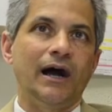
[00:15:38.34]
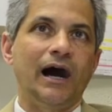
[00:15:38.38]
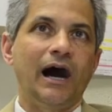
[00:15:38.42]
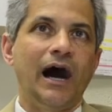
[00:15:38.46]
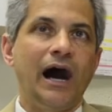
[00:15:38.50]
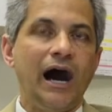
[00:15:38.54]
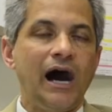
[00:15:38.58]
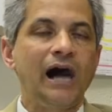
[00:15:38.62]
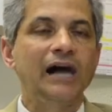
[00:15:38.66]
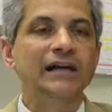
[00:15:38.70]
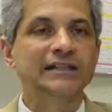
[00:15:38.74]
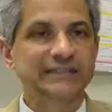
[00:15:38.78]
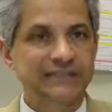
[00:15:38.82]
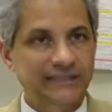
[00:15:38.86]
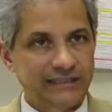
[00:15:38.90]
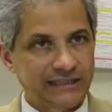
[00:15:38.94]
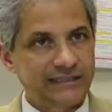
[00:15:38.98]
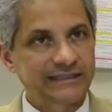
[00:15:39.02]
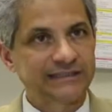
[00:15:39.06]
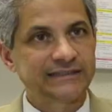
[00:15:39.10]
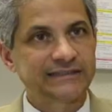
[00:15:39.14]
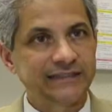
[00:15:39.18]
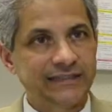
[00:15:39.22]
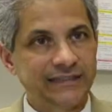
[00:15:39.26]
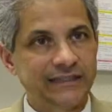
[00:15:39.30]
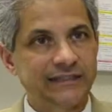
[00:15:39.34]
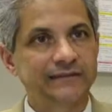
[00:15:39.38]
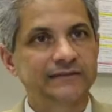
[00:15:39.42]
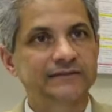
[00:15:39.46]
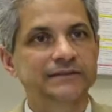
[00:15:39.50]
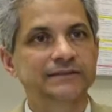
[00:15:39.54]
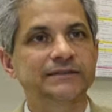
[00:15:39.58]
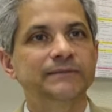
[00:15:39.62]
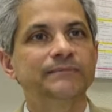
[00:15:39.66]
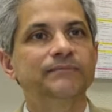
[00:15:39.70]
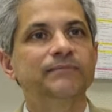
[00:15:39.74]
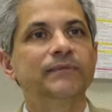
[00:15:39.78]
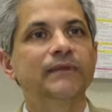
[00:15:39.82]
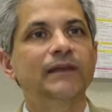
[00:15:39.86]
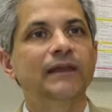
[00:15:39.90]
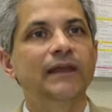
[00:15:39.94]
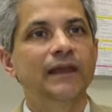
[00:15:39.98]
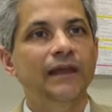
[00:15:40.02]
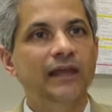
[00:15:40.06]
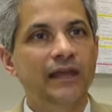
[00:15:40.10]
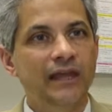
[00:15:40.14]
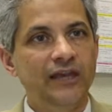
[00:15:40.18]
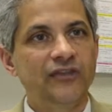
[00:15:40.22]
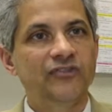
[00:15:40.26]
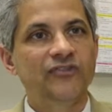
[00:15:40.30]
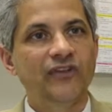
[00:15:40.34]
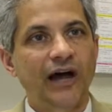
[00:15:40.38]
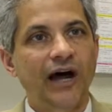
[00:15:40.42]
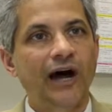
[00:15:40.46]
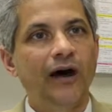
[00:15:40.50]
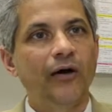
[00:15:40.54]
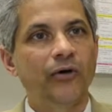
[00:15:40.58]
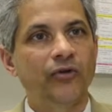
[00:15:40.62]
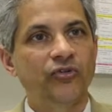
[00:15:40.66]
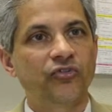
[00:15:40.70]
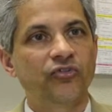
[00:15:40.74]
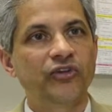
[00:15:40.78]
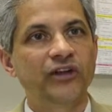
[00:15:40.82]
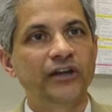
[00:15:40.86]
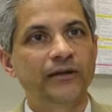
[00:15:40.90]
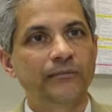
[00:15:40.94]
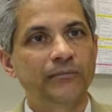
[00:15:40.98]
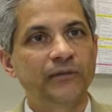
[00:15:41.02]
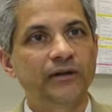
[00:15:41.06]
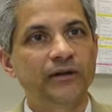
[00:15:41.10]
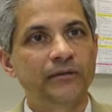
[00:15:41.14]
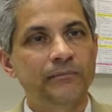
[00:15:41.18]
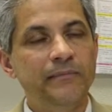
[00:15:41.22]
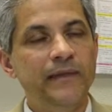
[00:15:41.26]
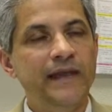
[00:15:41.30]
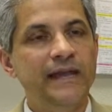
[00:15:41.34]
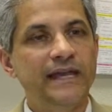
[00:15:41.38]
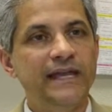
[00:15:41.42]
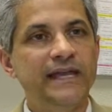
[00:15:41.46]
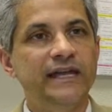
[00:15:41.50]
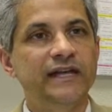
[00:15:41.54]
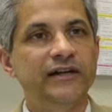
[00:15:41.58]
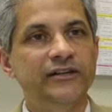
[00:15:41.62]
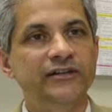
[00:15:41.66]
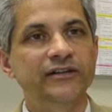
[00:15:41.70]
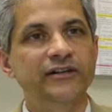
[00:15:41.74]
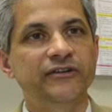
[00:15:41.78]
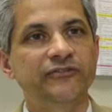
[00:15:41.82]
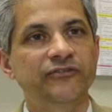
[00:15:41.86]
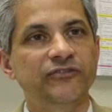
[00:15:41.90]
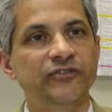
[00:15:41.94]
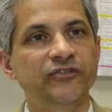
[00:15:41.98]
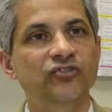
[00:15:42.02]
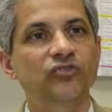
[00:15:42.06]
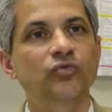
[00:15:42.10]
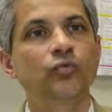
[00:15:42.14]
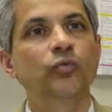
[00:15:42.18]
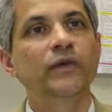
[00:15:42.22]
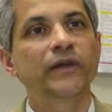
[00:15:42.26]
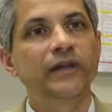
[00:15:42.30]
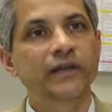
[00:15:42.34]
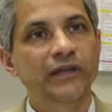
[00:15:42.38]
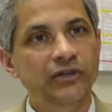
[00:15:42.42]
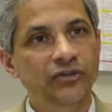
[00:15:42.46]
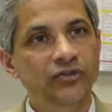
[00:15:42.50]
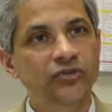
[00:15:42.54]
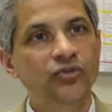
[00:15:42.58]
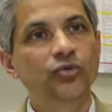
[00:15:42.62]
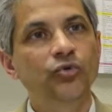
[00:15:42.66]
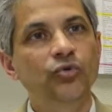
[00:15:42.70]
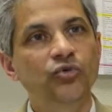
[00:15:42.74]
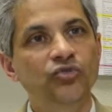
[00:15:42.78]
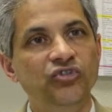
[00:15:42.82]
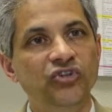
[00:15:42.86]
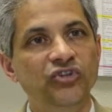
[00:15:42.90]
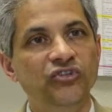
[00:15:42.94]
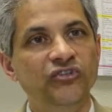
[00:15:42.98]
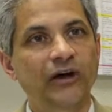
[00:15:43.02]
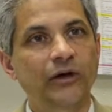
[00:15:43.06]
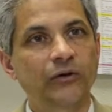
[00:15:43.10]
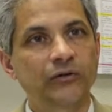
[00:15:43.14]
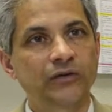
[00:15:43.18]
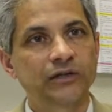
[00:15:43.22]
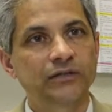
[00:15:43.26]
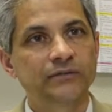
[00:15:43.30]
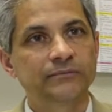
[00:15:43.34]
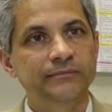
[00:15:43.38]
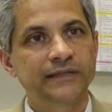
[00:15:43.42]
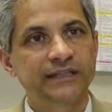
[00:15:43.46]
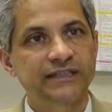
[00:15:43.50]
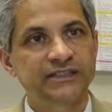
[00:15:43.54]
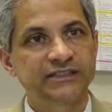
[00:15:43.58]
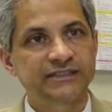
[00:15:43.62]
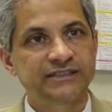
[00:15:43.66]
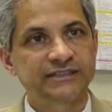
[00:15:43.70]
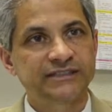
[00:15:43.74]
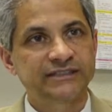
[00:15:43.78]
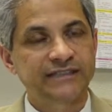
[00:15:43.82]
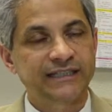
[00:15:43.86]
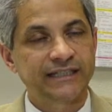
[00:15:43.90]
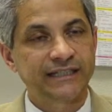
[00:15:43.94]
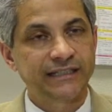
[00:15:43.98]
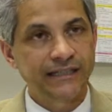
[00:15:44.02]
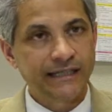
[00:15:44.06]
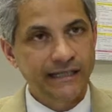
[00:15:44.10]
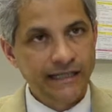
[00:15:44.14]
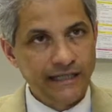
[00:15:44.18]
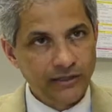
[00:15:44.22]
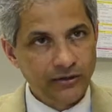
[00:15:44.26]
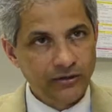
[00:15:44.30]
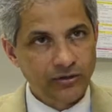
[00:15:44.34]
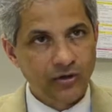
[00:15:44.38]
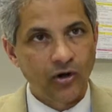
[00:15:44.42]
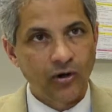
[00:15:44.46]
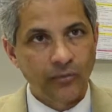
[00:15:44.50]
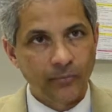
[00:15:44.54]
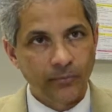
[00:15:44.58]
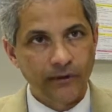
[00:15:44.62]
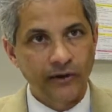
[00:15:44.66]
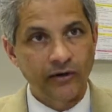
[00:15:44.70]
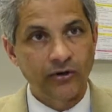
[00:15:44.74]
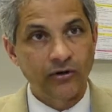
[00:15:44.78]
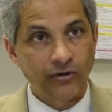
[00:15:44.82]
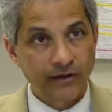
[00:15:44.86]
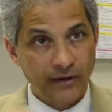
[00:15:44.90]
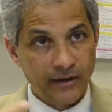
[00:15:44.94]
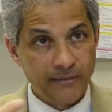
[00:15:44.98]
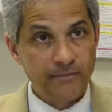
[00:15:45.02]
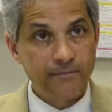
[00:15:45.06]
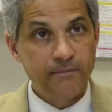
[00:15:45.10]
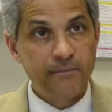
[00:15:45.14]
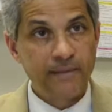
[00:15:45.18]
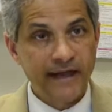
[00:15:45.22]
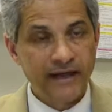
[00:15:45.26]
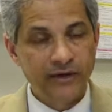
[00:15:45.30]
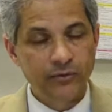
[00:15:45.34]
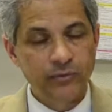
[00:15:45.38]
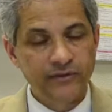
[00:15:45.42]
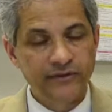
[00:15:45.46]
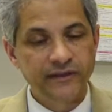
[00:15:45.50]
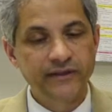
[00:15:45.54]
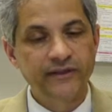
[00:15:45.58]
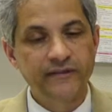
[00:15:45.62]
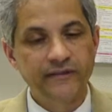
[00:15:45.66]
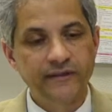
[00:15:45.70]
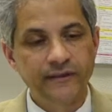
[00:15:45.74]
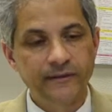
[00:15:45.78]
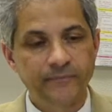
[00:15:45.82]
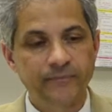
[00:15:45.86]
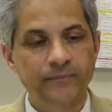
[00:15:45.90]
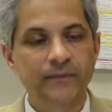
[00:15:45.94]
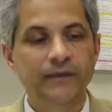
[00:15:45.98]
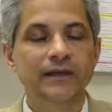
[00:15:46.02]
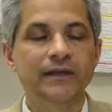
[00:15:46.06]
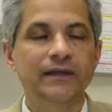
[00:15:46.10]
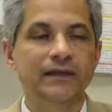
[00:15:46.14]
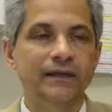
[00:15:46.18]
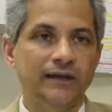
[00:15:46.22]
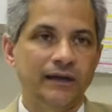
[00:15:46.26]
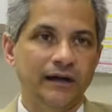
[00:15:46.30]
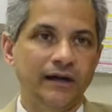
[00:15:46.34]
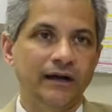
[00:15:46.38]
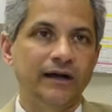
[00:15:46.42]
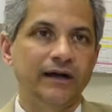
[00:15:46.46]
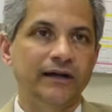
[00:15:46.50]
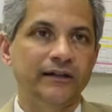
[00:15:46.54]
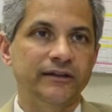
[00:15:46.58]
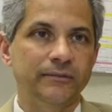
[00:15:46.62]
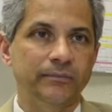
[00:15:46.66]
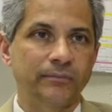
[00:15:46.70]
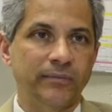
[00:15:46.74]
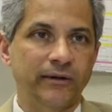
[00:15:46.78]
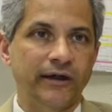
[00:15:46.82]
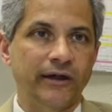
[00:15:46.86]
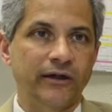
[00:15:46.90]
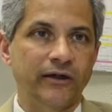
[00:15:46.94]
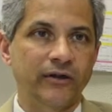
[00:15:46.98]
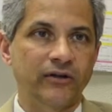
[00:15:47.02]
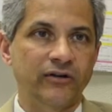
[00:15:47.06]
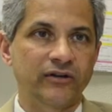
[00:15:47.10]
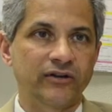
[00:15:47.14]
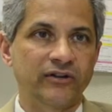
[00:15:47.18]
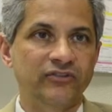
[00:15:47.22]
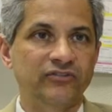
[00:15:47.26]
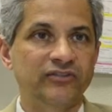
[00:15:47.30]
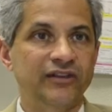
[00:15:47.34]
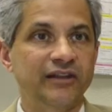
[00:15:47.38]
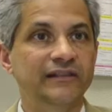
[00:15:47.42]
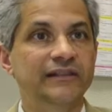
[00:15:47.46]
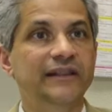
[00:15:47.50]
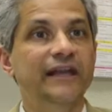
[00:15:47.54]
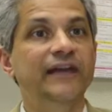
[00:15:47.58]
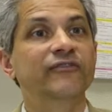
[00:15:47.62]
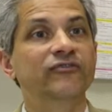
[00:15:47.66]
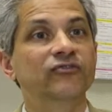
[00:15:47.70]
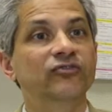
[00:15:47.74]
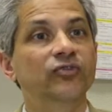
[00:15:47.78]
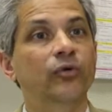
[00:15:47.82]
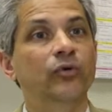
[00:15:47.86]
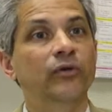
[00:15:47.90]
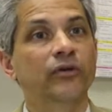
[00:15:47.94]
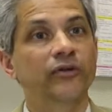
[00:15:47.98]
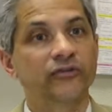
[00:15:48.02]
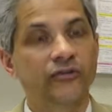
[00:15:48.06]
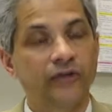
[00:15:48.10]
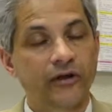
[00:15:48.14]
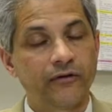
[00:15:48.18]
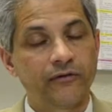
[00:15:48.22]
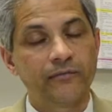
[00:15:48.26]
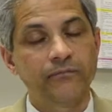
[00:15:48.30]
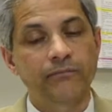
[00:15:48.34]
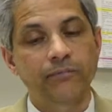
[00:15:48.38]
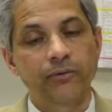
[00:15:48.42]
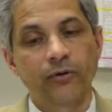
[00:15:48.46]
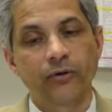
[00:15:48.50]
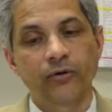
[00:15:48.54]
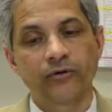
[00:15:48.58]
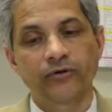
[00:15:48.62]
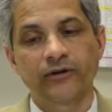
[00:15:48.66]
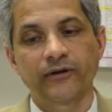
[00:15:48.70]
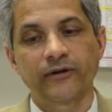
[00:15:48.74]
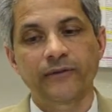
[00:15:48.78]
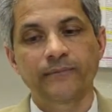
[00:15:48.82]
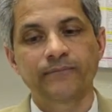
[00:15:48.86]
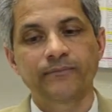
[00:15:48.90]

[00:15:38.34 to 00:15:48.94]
ask ourselves, is our treatment making a difference, we can use these outcome measures that incorporate or embed within them the priorities that they've told us are important.